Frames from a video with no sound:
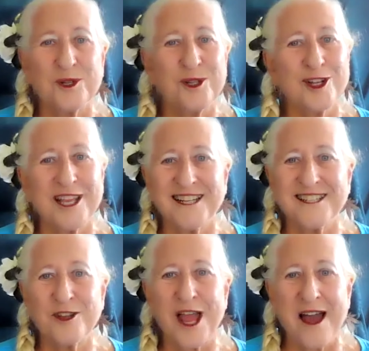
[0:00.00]
We're
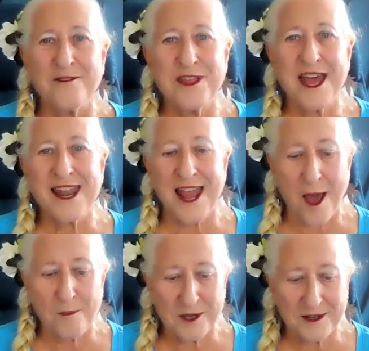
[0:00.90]
looking to have that
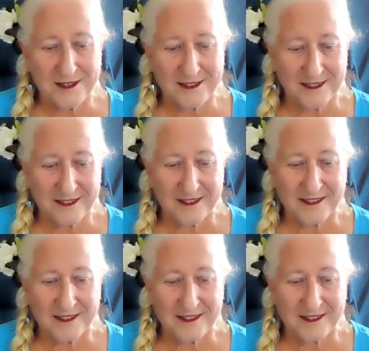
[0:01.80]
happen.